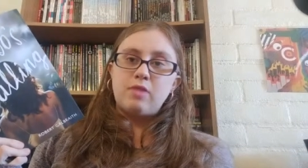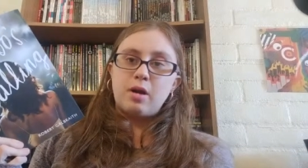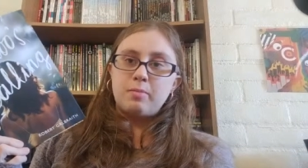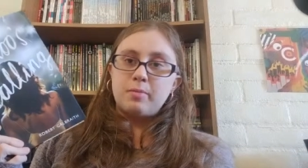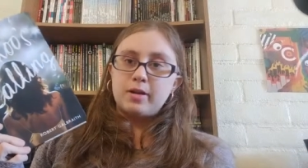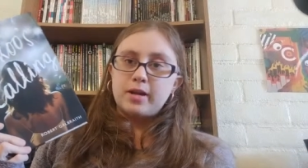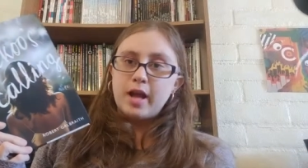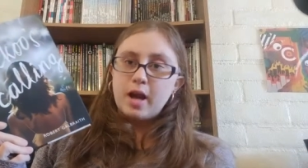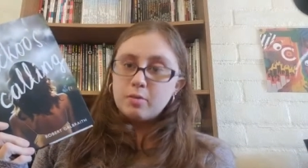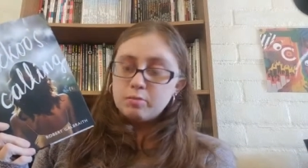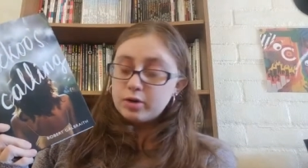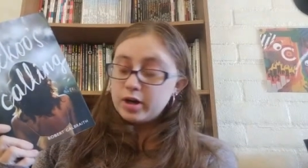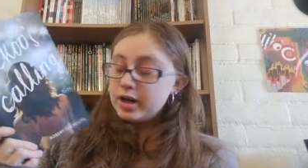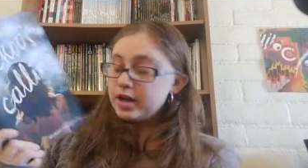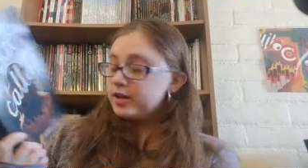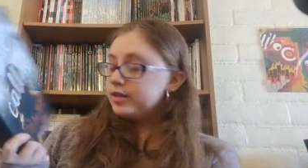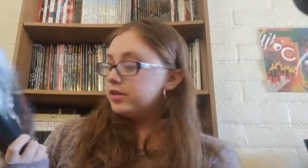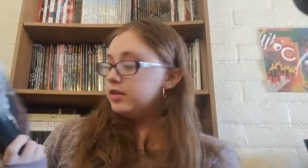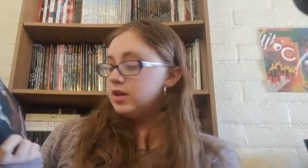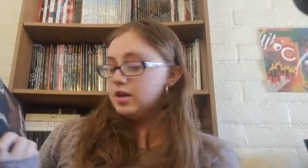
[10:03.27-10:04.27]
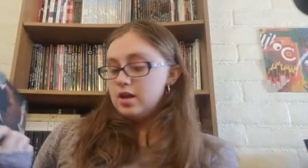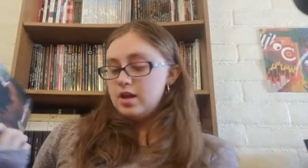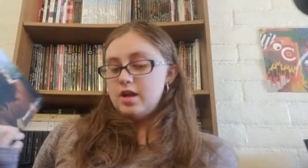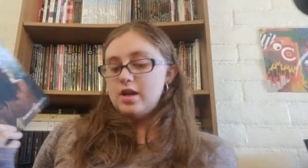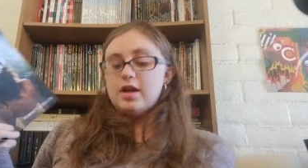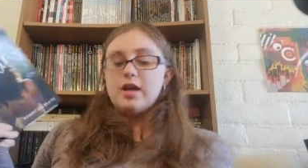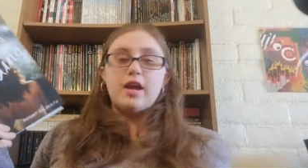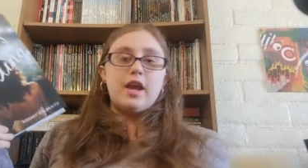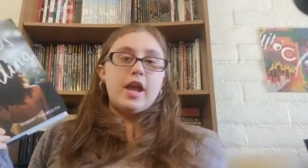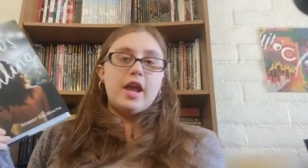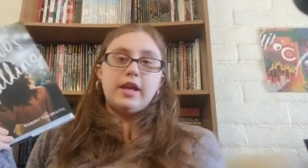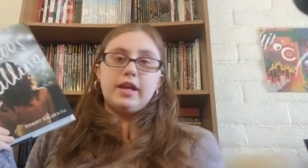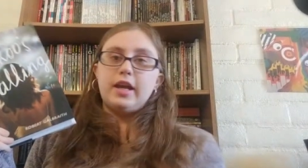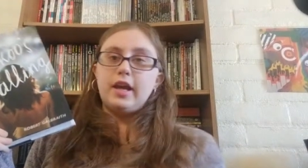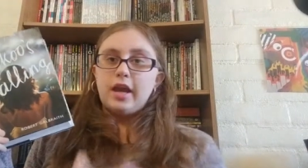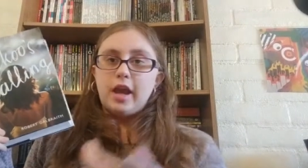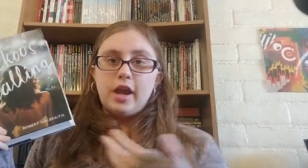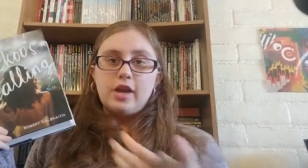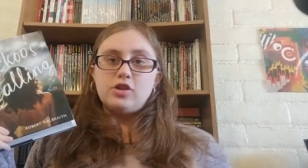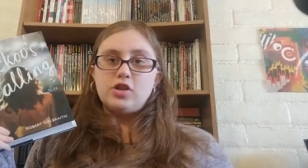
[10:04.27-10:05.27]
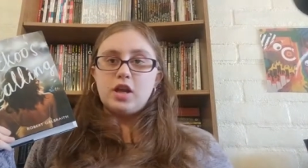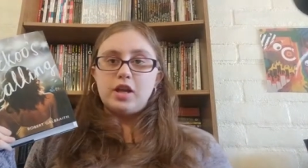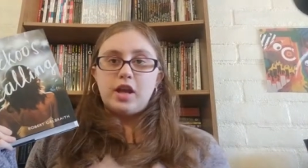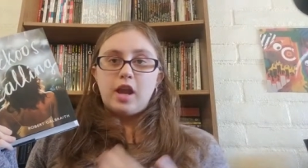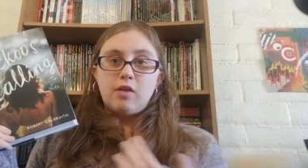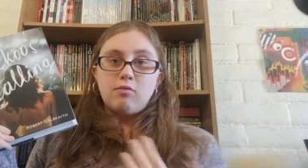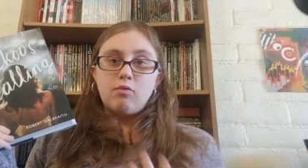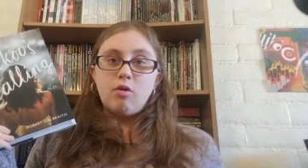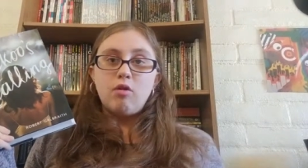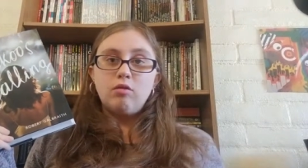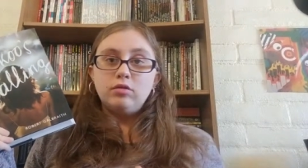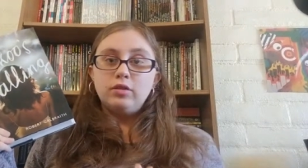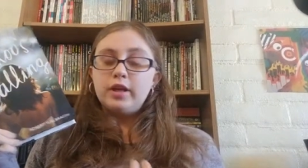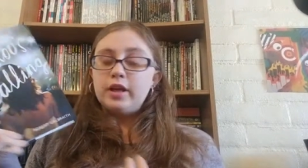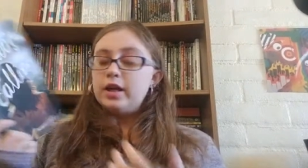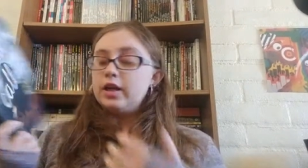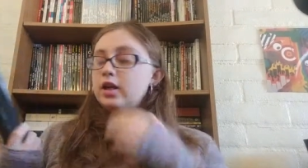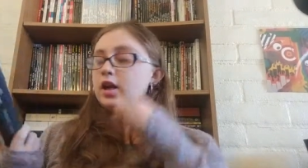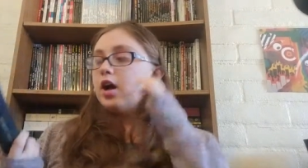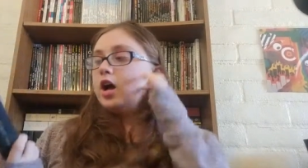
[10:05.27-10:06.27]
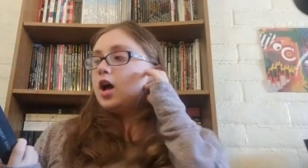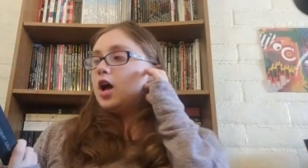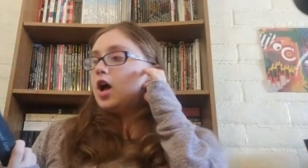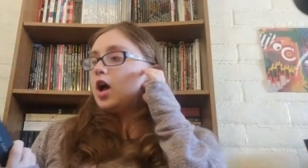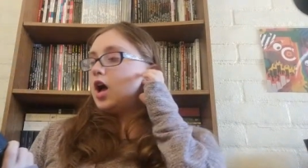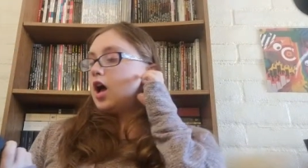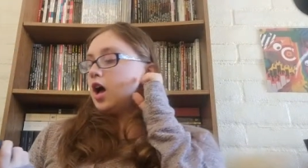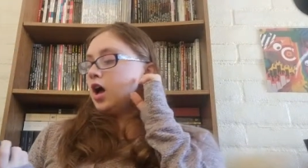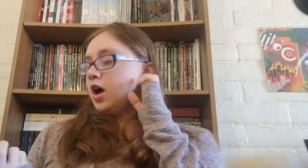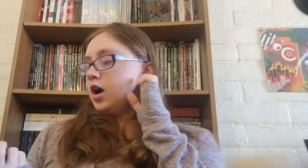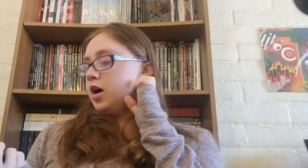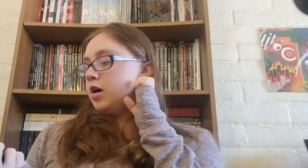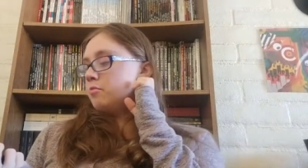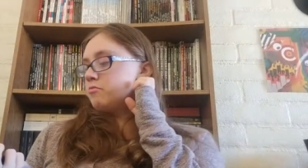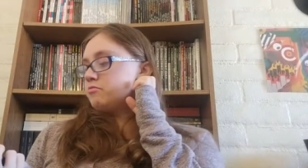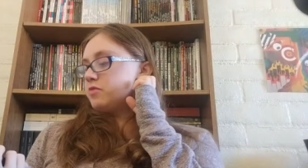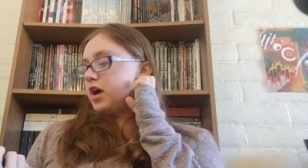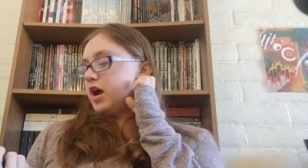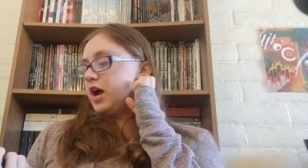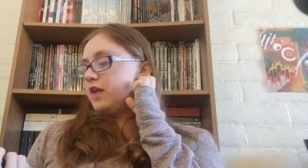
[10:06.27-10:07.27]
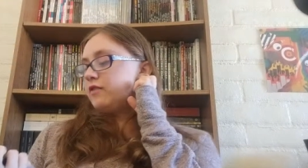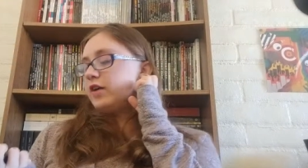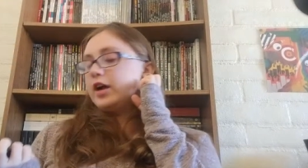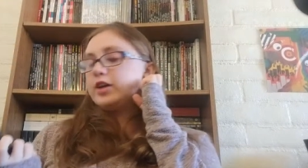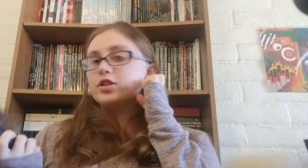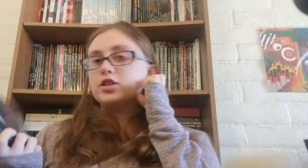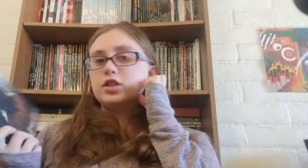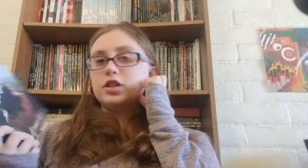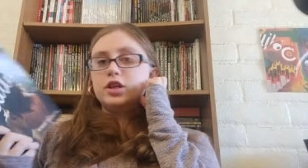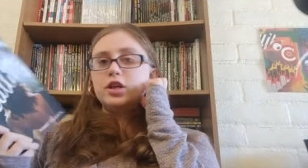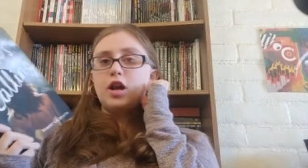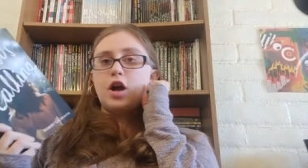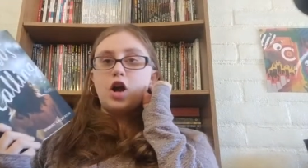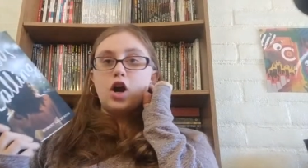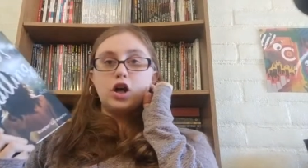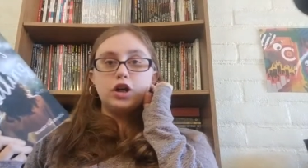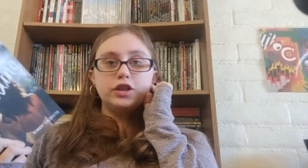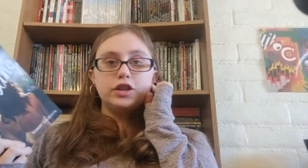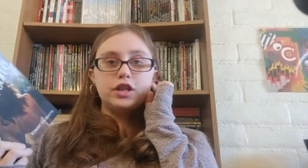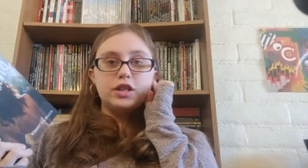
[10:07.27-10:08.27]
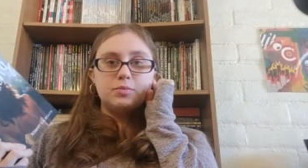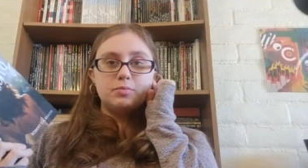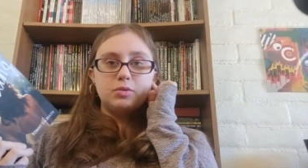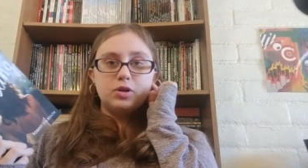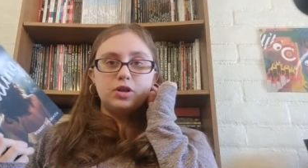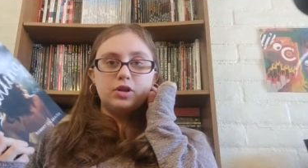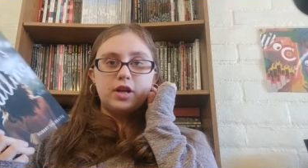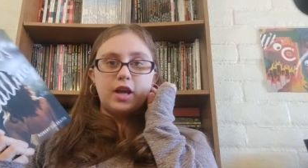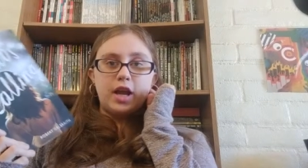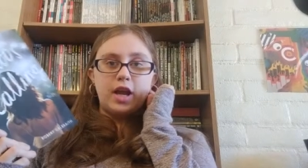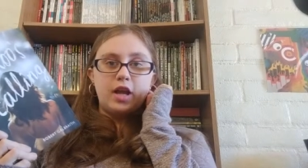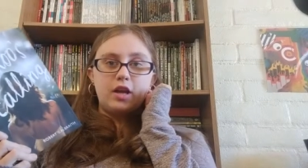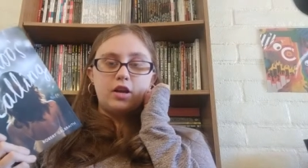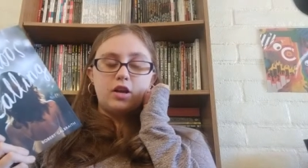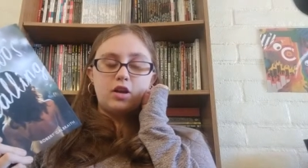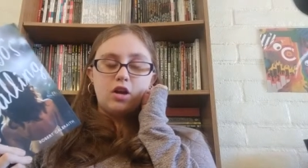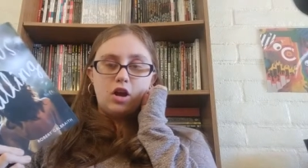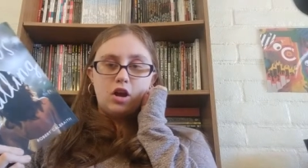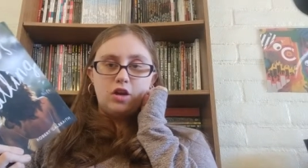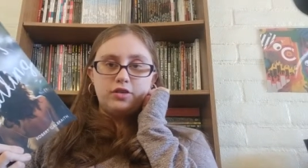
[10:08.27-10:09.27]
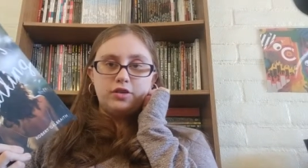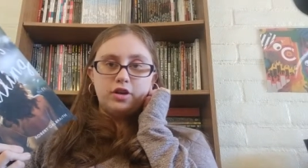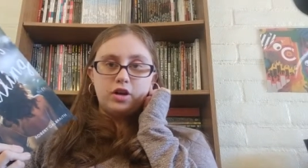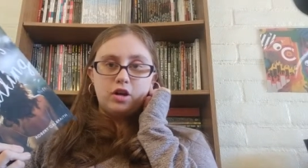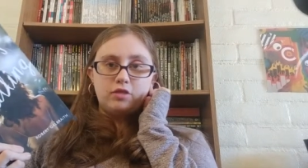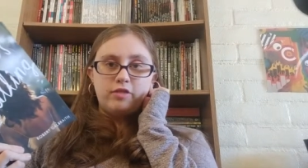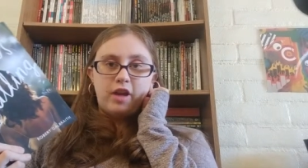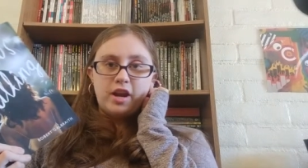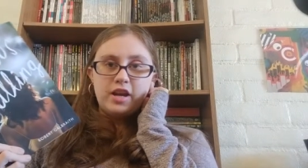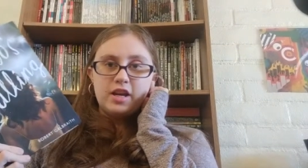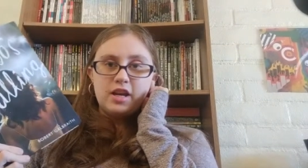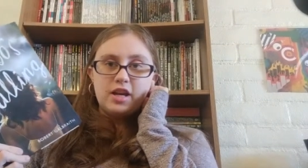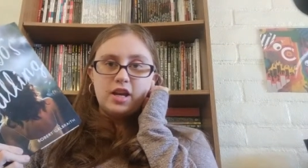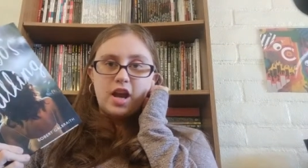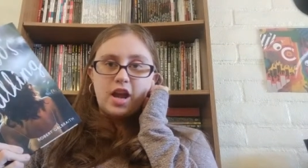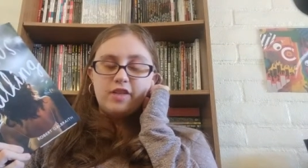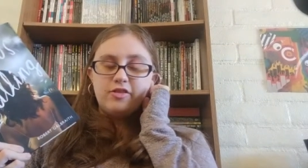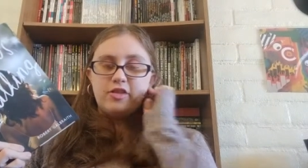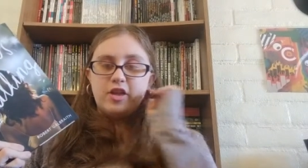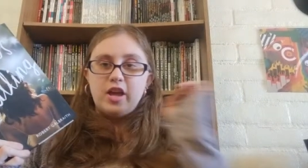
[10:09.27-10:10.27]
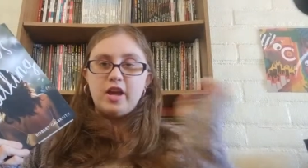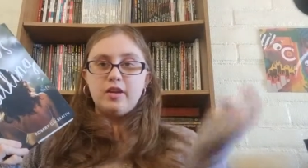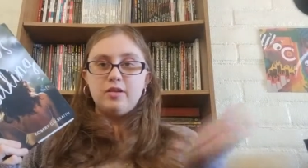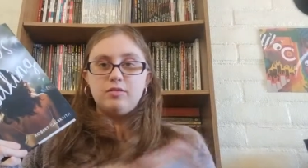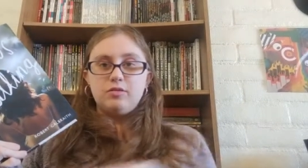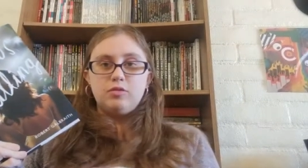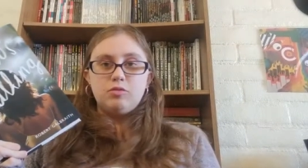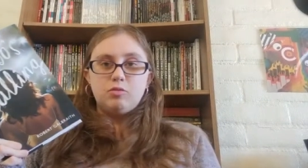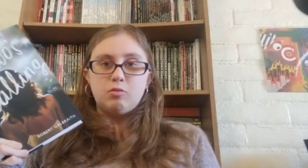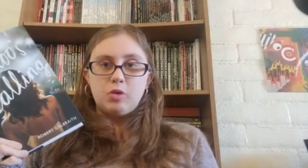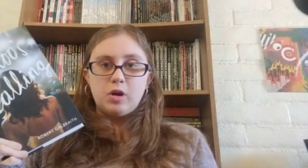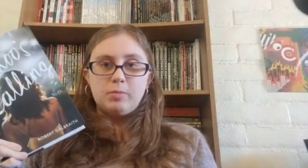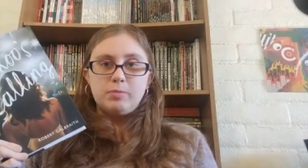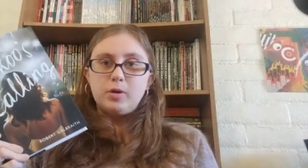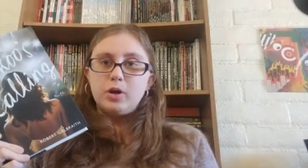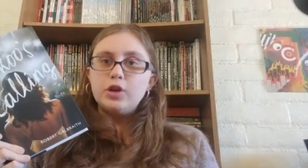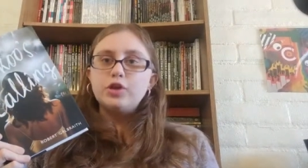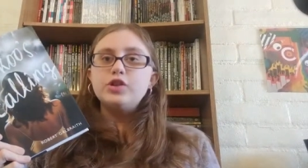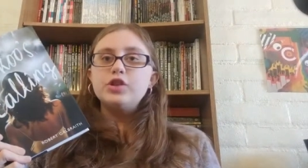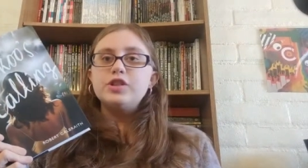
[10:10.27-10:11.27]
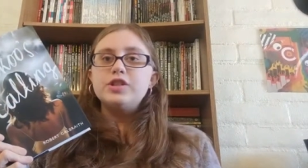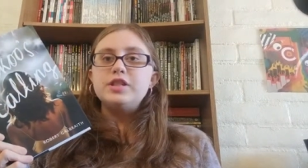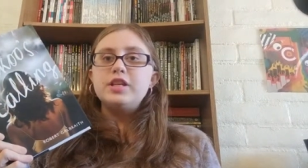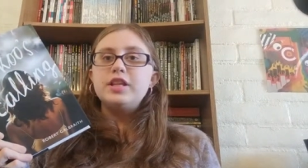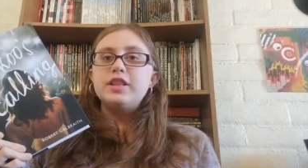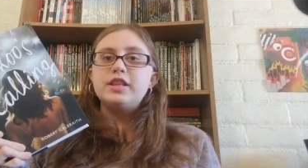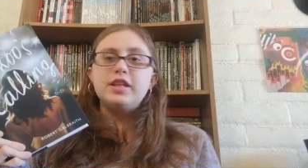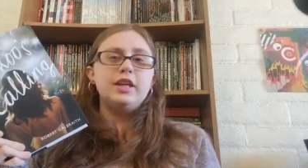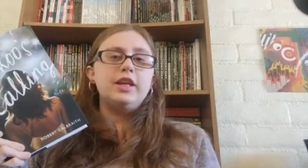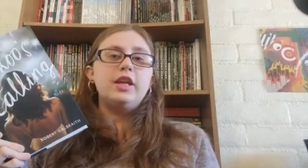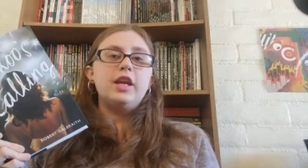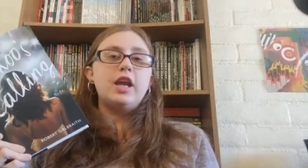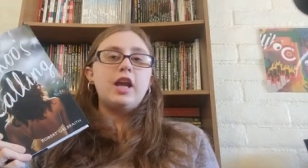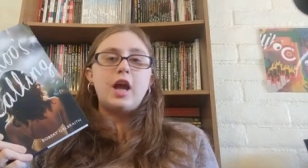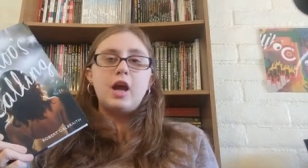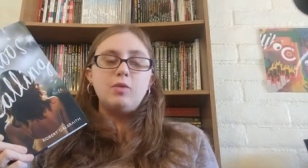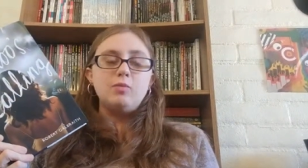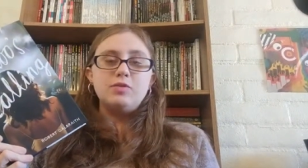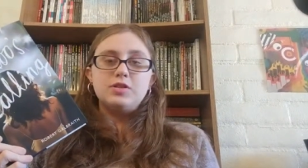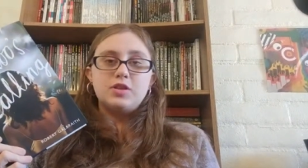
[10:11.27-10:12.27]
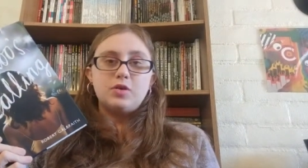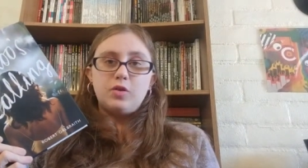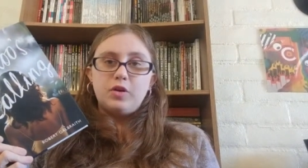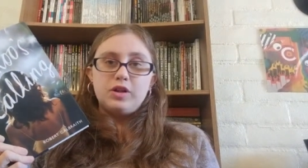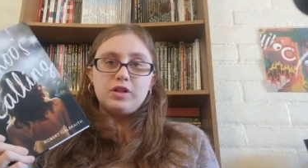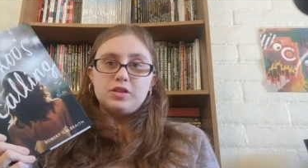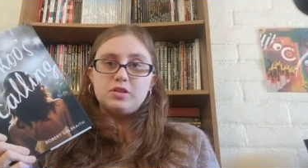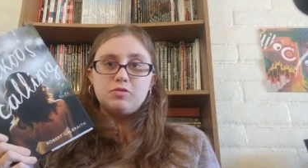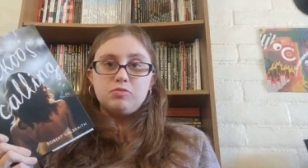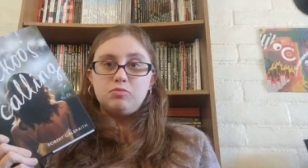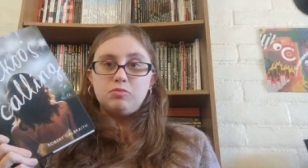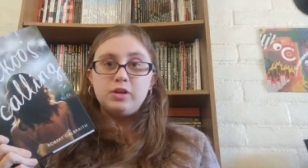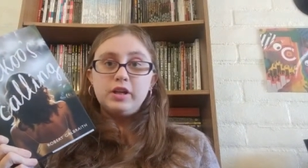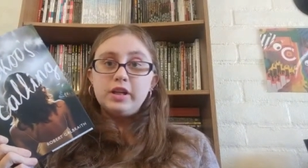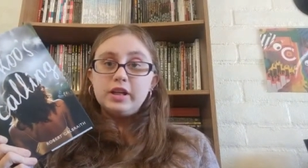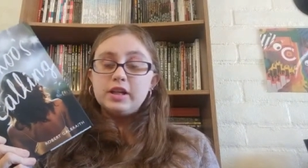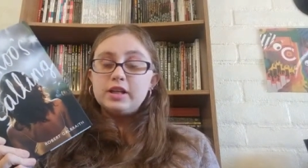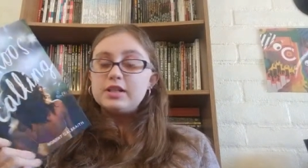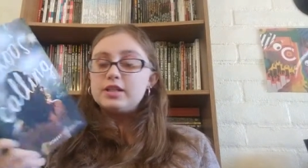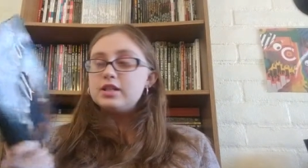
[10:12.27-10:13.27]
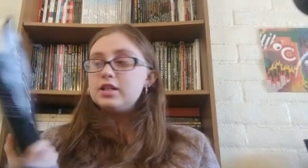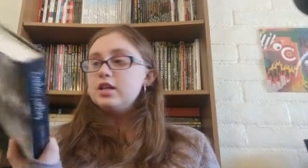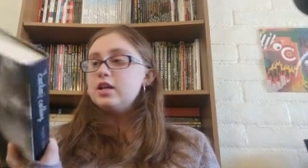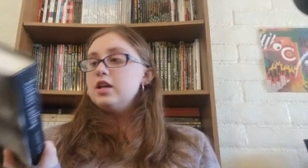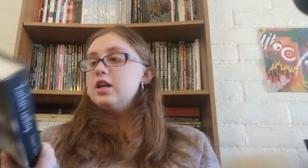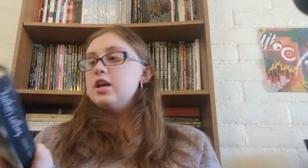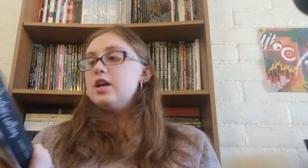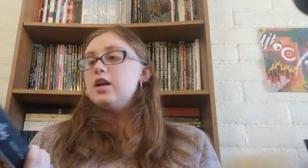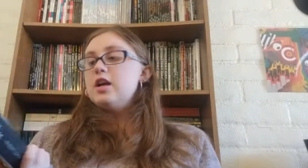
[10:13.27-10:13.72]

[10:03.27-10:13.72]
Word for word: by Robert Galbraith, aka J.K. Rowling. Um, I've actually hauled this book and unhauled it already and then repurchased it thinking I was going to read it.